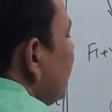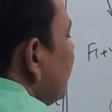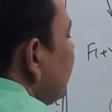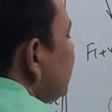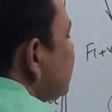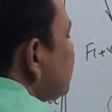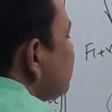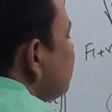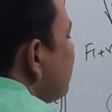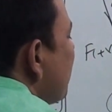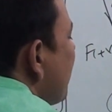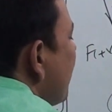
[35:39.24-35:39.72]
a
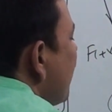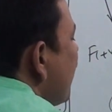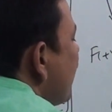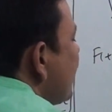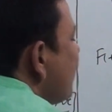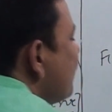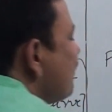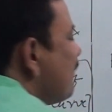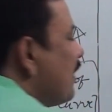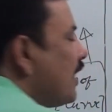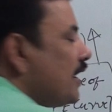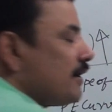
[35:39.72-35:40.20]

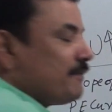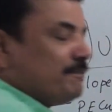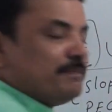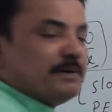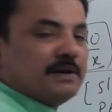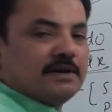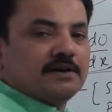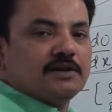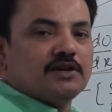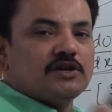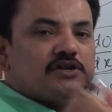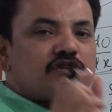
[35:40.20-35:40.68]
small
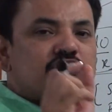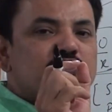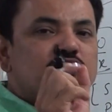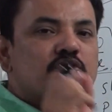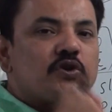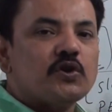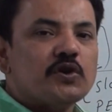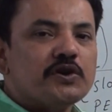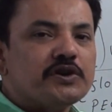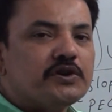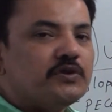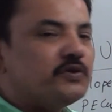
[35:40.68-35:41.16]
marble, a
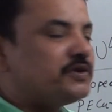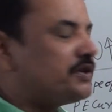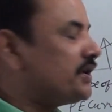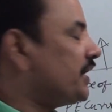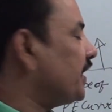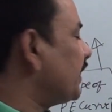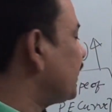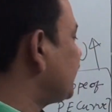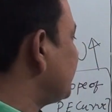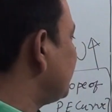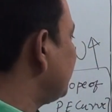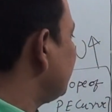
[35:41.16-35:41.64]
stone you
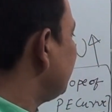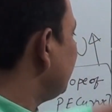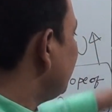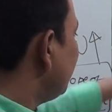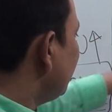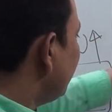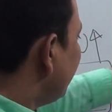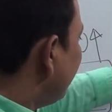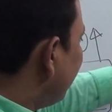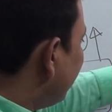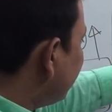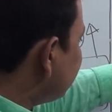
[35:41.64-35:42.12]
take,
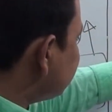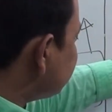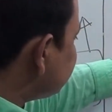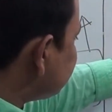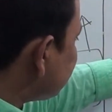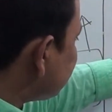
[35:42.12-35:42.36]
and